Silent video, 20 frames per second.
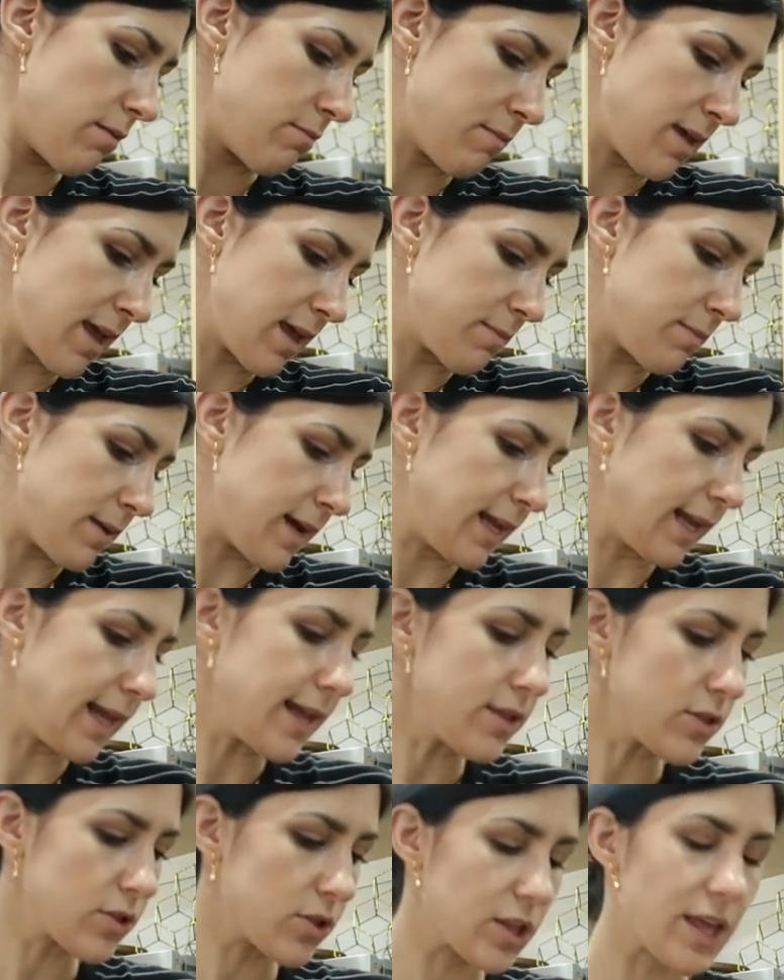make my
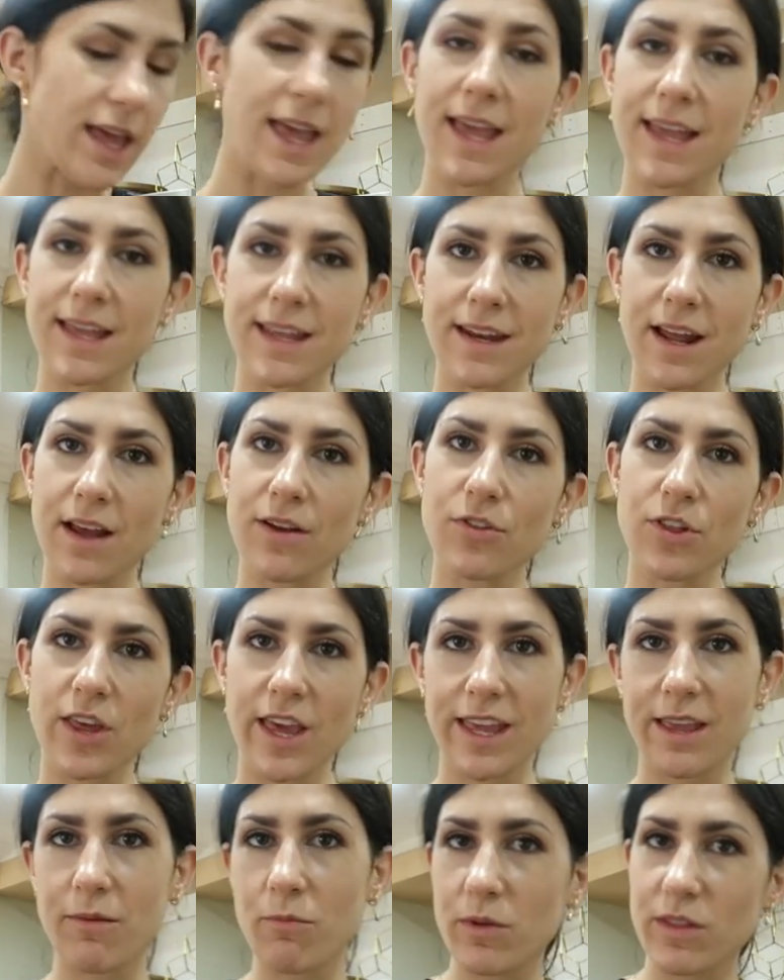lunch, and I'll
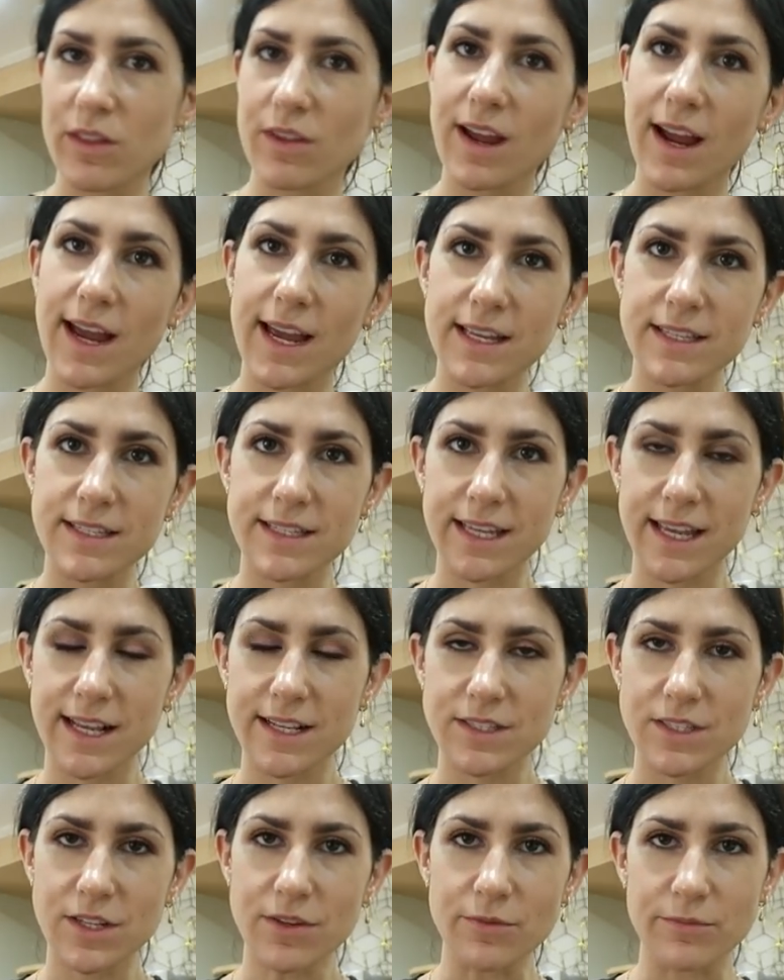check in with you guys
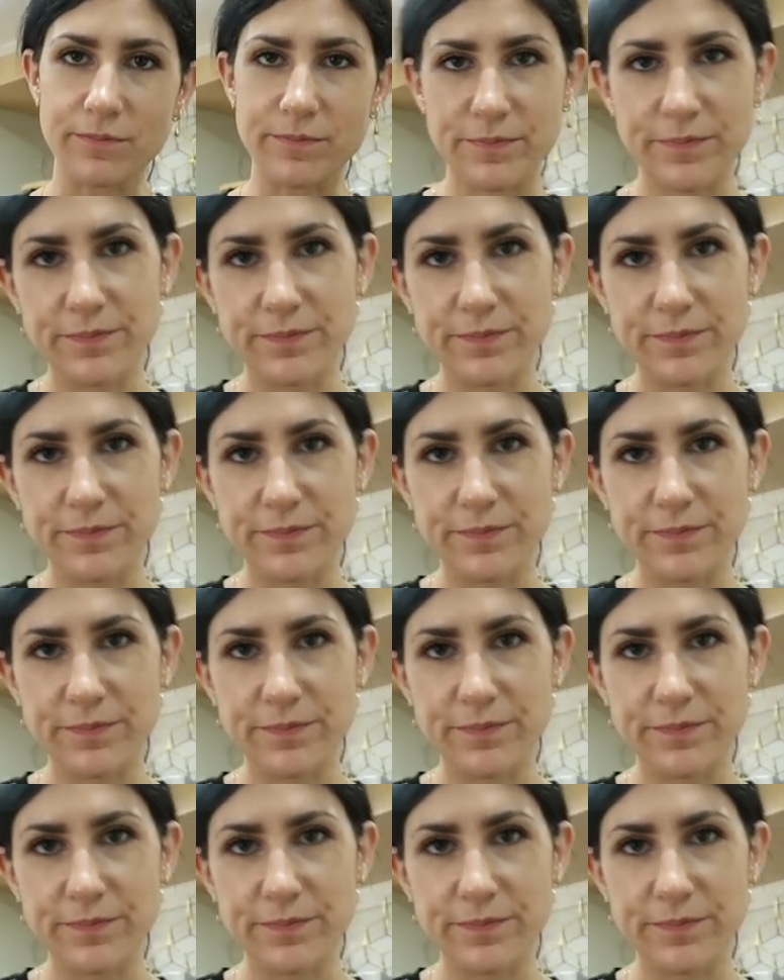again soon.